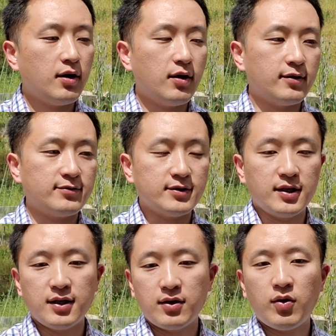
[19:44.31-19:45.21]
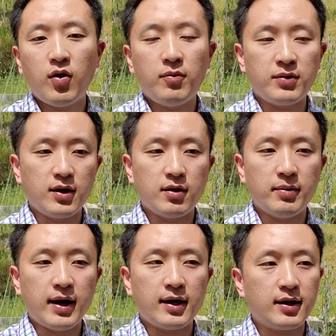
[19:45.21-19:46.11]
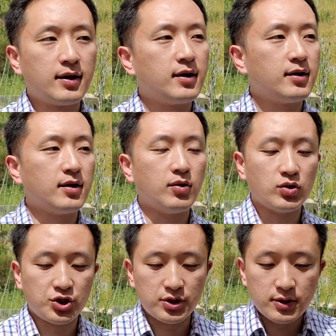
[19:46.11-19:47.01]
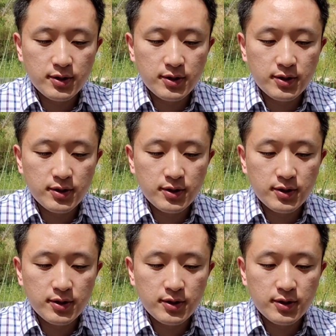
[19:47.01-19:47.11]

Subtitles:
of the home nearby the ocean.